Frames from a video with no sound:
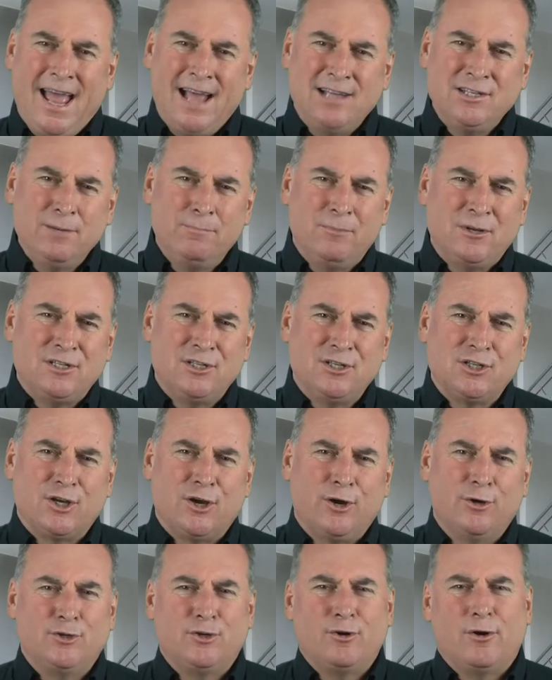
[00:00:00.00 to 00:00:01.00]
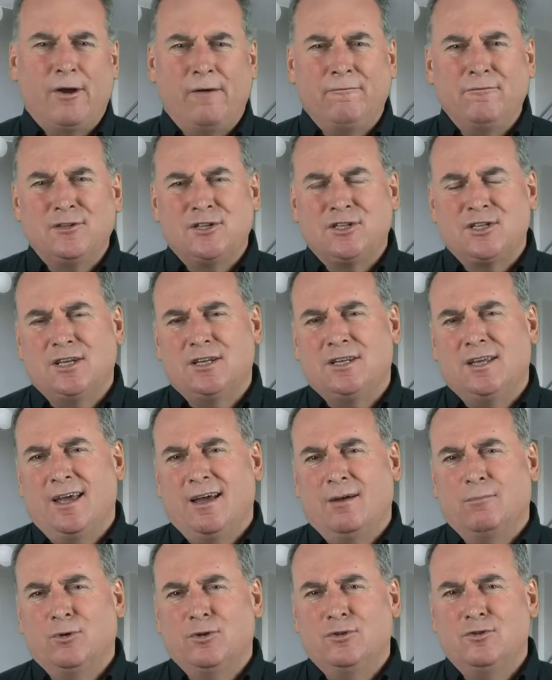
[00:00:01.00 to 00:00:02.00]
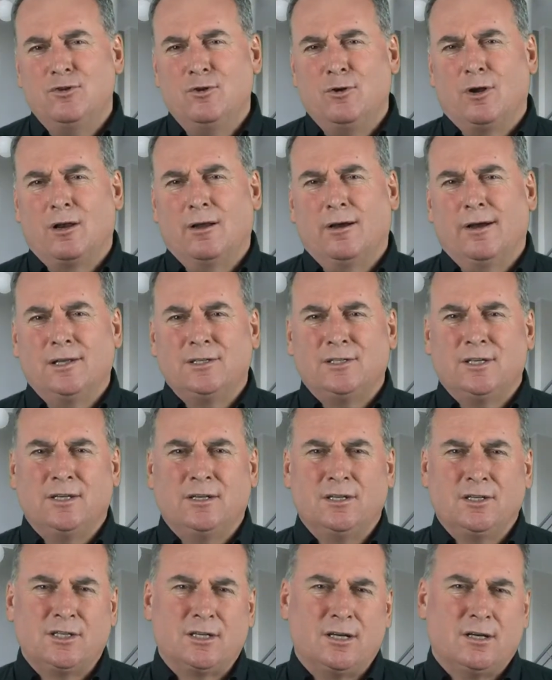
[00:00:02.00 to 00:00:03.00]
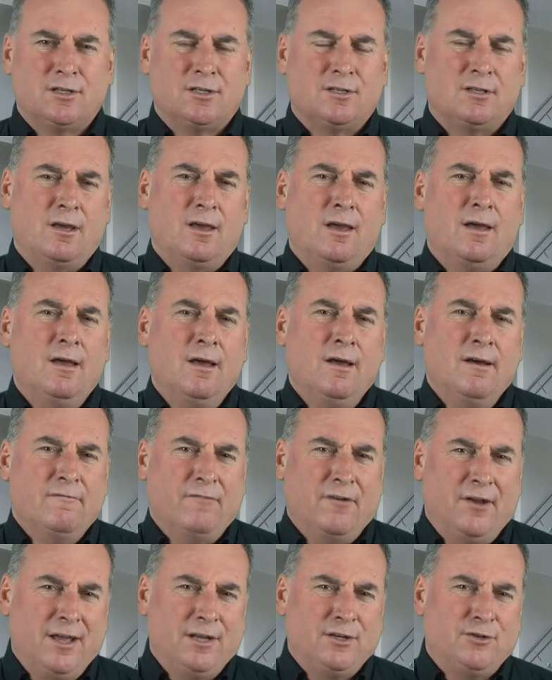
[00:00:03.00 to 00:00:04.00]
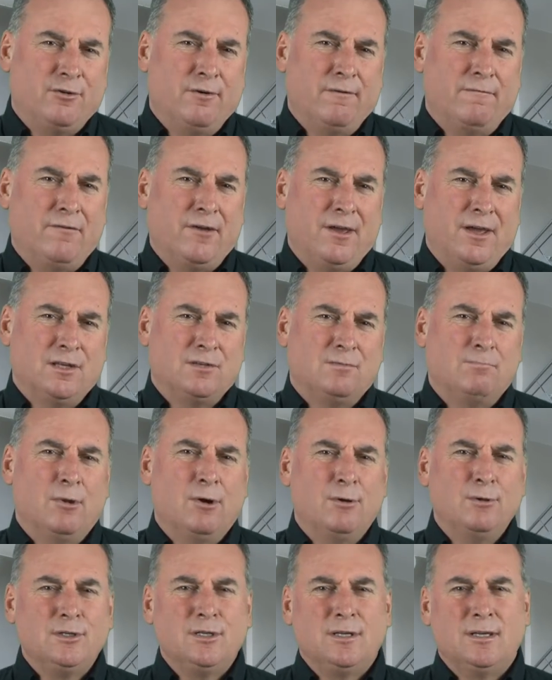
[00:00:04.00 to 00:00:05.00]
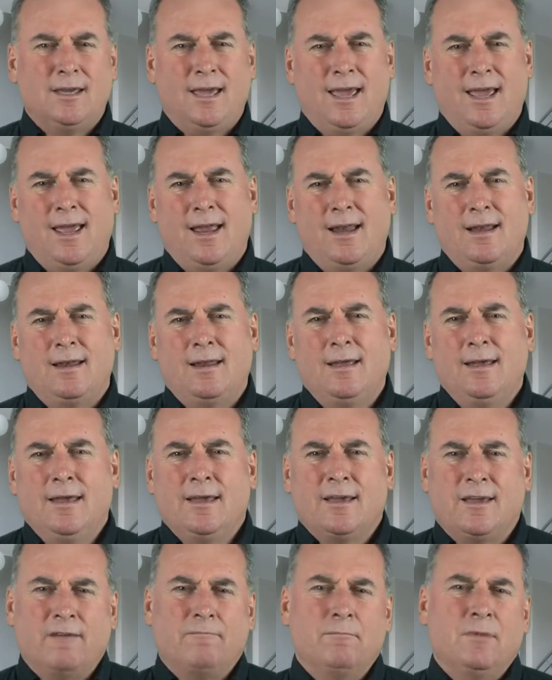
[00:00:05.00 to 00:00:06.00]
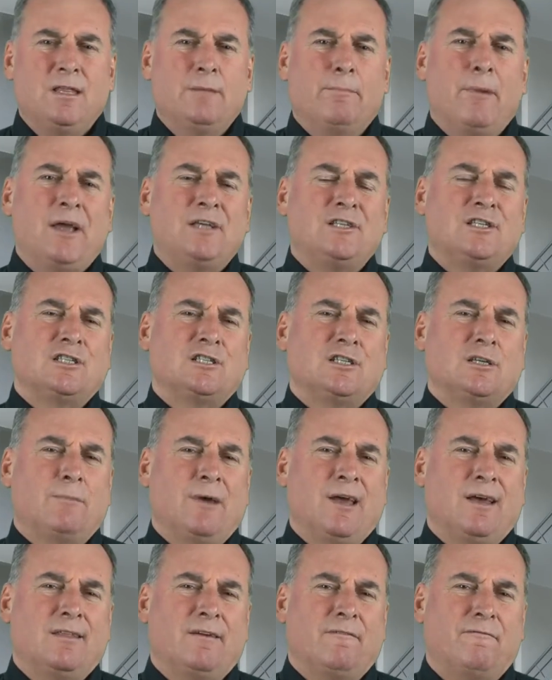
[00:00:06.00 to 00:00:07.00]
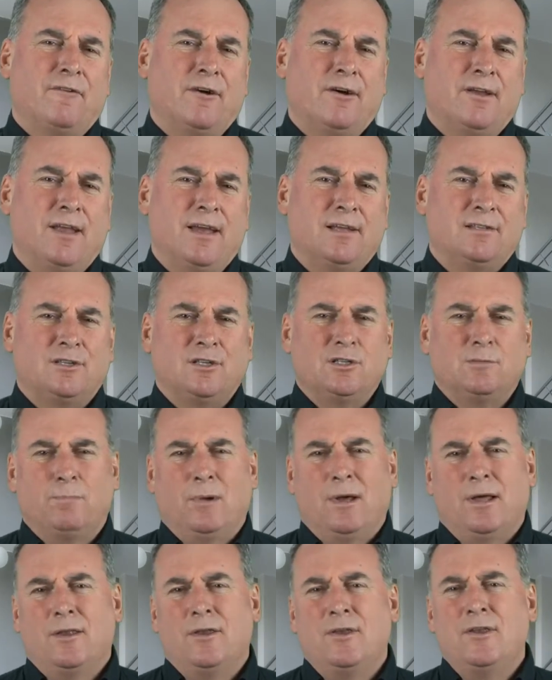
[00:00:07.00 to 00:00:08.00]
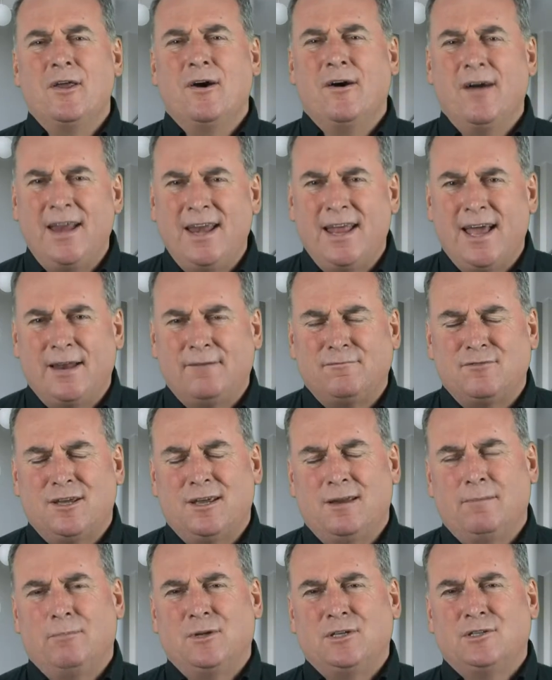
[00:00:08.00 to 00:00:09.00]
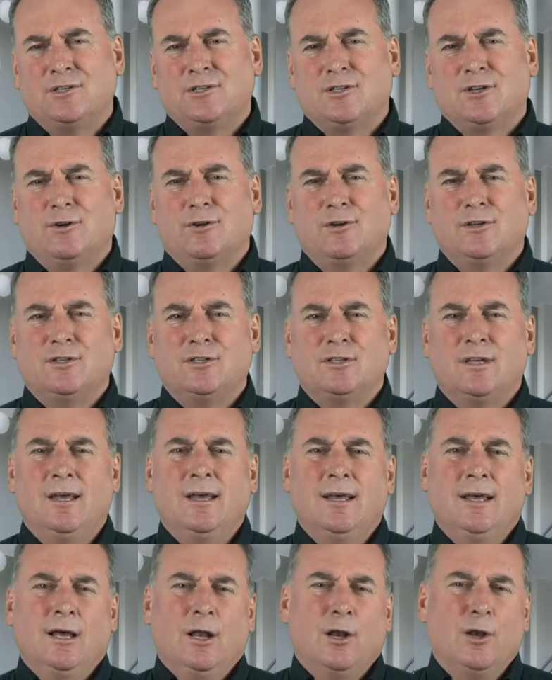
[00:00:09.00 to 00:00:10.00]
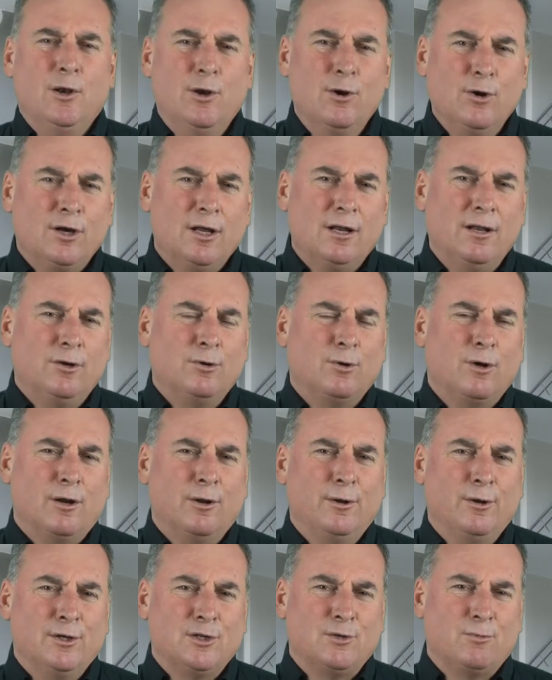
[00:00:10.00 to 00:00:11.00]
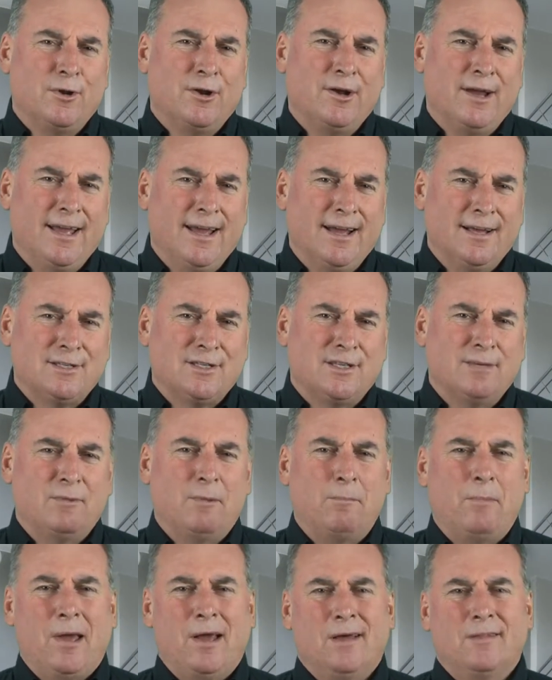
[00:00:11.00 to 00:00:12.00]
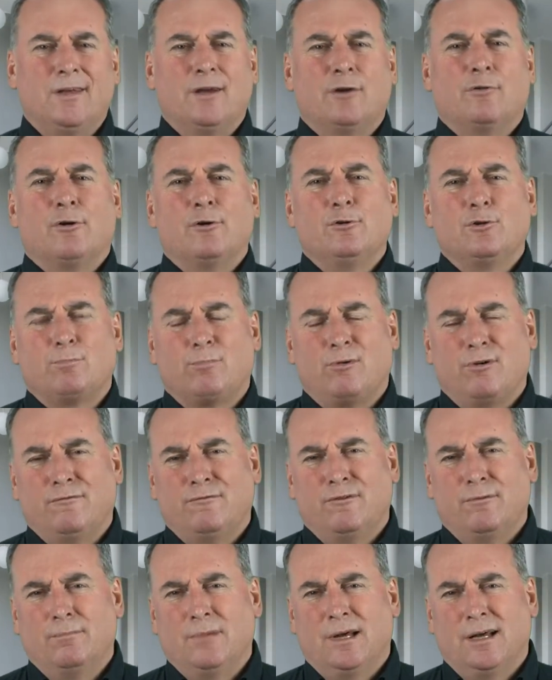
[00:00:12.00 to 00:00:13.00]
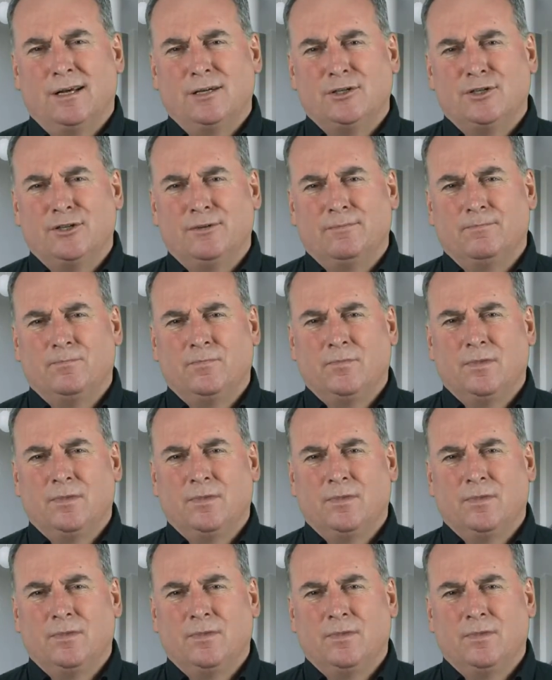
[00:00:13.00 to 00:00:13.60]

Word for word: As a business coach, I often sit down with new clients and discuss their financial affairs. Most can give me the basics about their finances, but nine out of 10 business owners look a little clueless when I ask them about their gross profit margin.